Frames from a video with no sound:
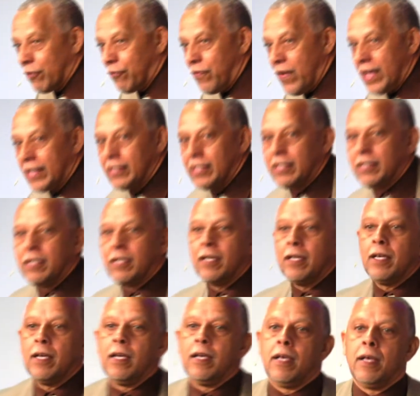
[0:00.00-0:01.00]
offended.
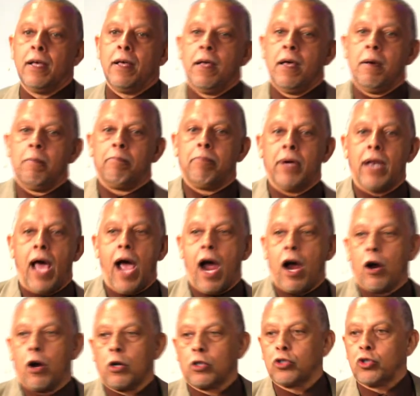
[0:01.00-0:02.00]
But
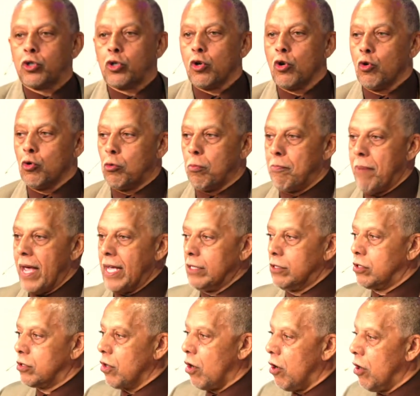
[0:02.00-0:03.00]
our truth,
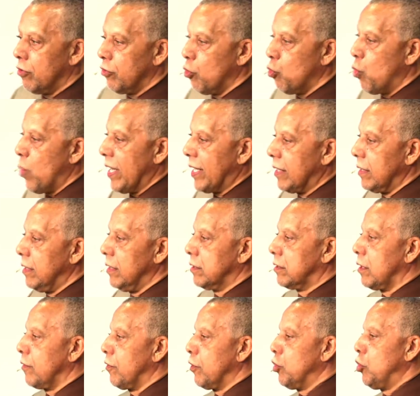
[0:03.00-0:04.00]
based on the
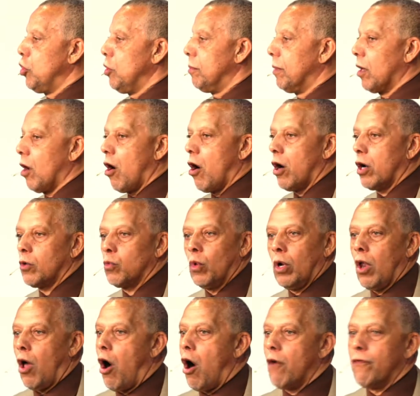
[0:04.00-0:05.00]
wickedness of the human heart,
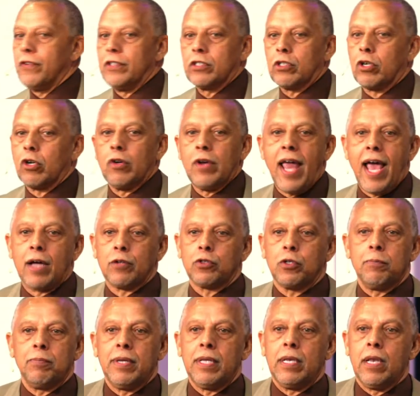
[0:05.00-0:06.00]
will often turn out
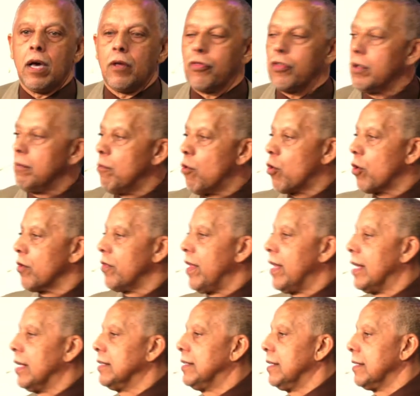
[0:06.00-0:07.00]
to be nothing more
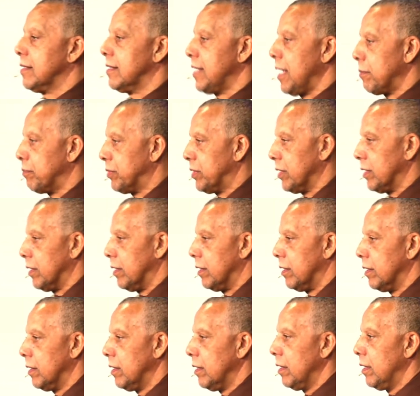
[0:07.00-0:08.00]
than a deception.
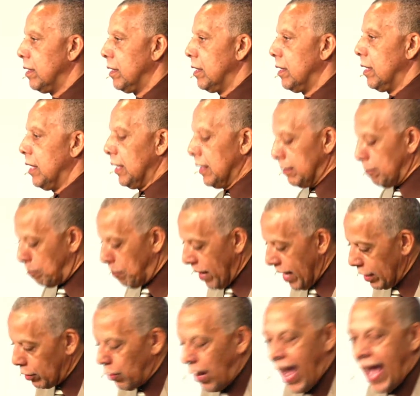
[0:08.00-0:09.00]

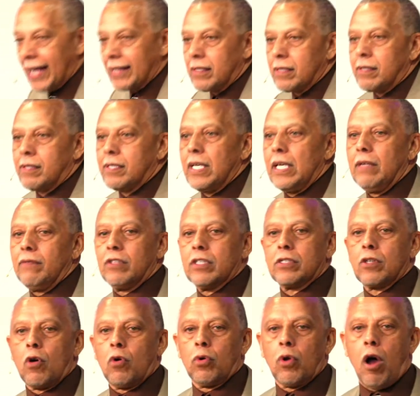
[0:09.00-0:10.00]
Peter had deceived
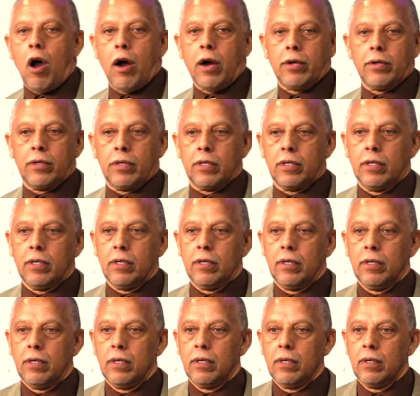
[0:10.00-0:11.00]
his own heart.
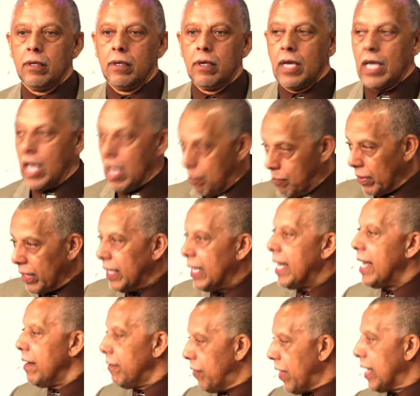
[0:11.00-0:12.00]
He
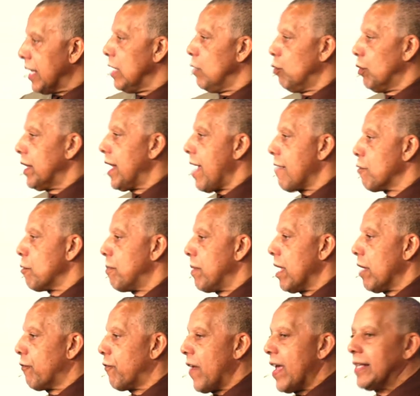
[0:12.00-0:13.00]
believed that he would never
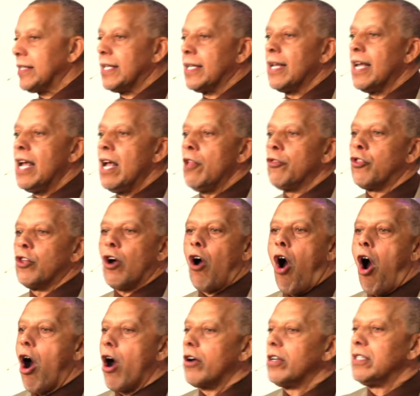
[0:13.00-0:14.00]
be offended. The
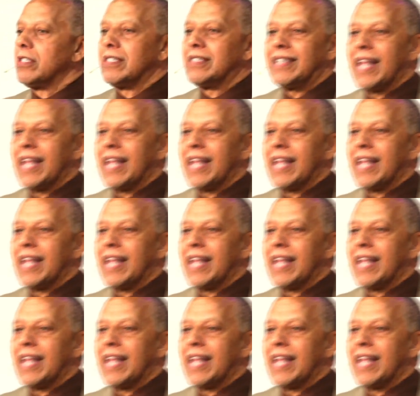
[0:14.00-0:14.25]
heart is